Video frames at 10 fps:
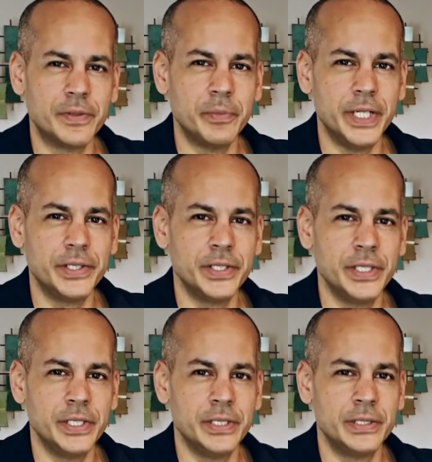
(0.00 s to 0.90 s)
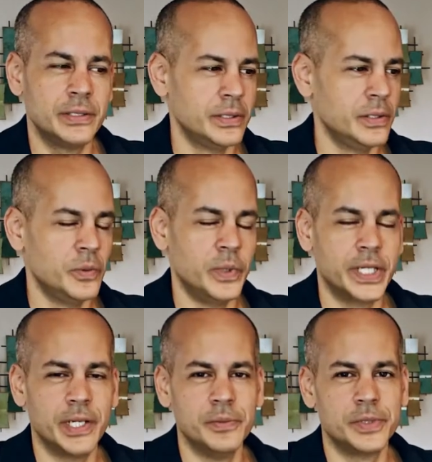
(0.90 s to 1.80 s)
information when
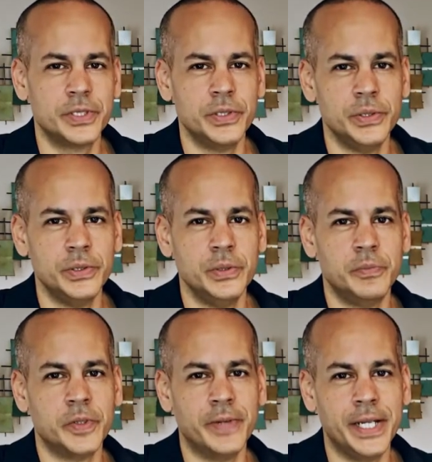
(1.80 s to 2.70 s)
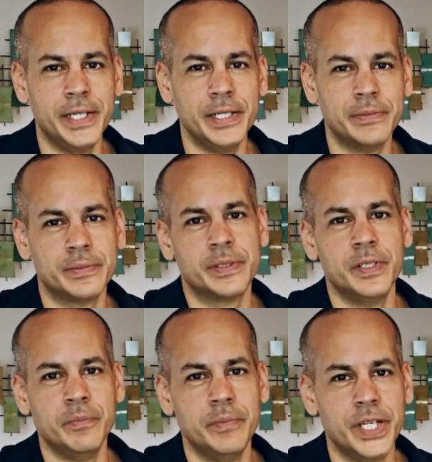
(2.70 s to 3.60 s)
it comes to preventive
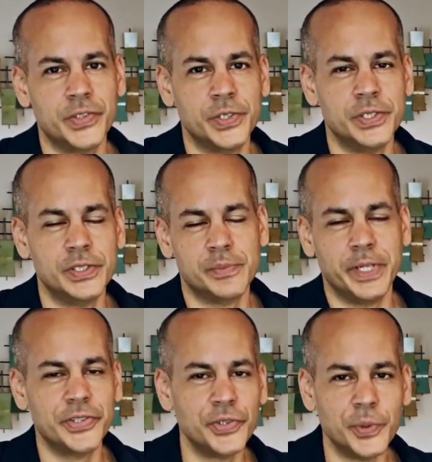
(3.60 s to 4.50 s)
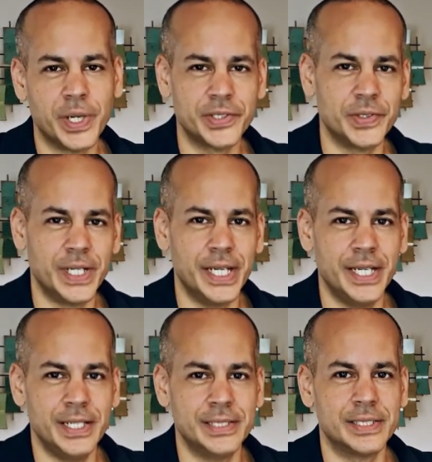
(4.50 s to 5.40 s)
measures. Make sure you wash your
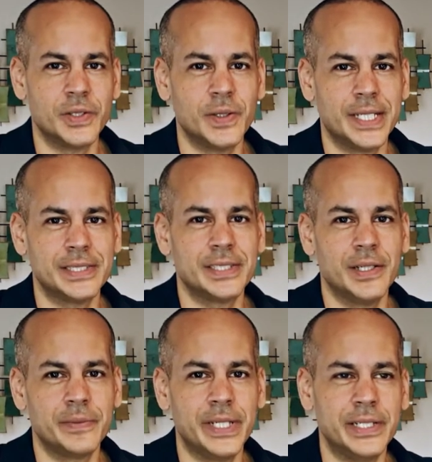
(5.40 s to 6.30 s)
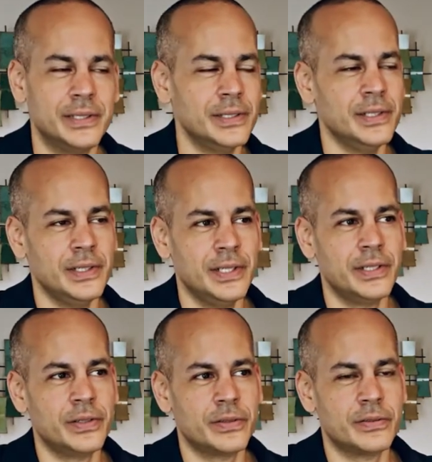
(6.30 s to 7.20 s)
hands and all that stuff, and
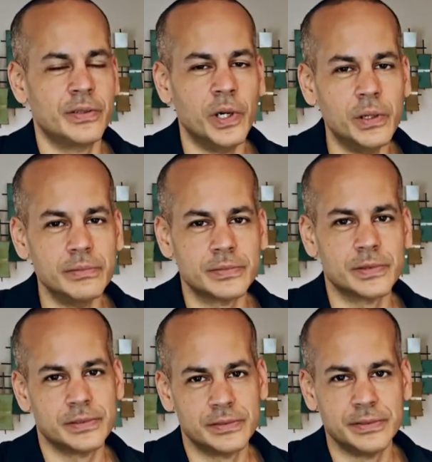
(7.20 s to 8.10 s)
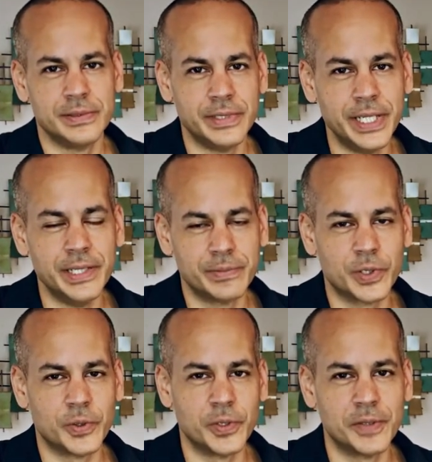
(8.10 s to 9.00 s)
don't
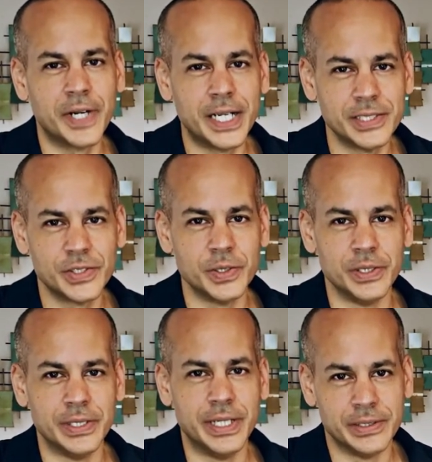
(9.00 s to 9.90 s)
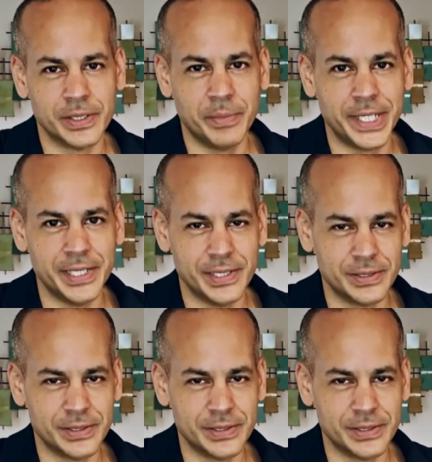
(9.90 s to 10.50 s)
give coronavirus to somebody